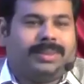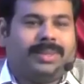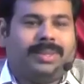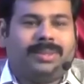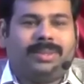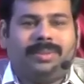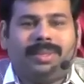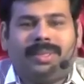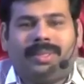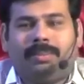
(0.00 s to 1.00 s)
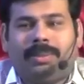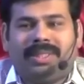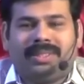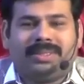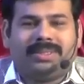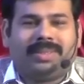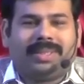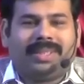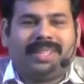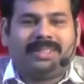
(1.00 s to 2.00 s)
To ensure whether the application is
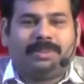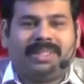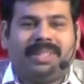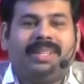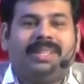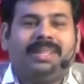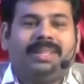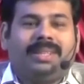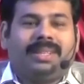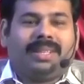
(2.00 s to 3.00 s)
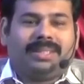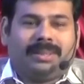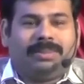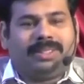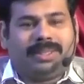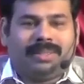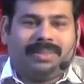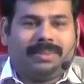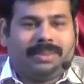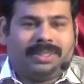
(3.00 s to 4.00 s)
working as per the customer's
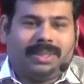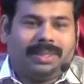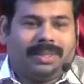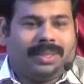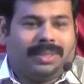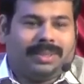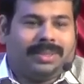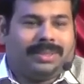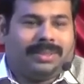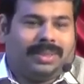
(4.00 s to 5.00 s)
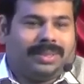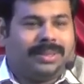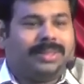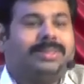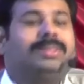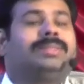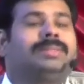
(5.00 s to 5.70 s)
requirements or not is known as testing.